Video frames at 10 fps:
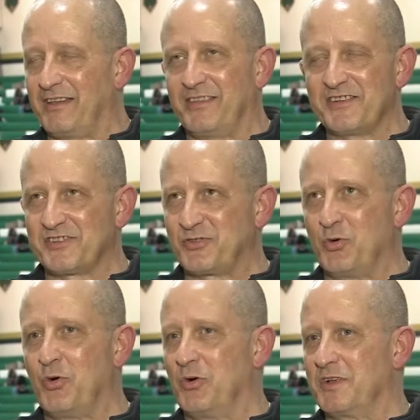this
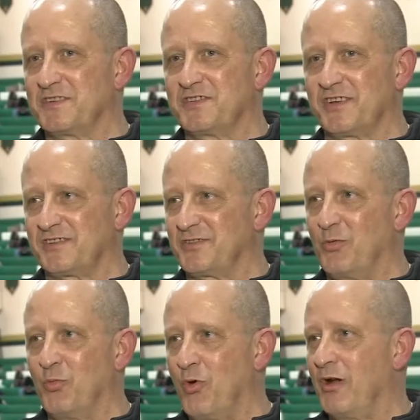school is just
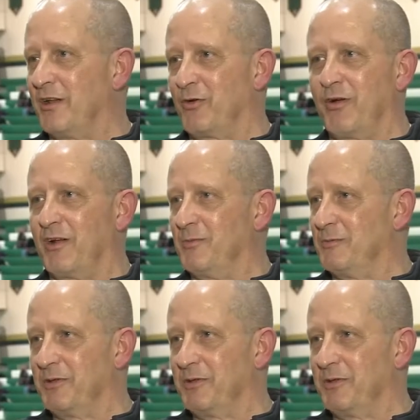one incredible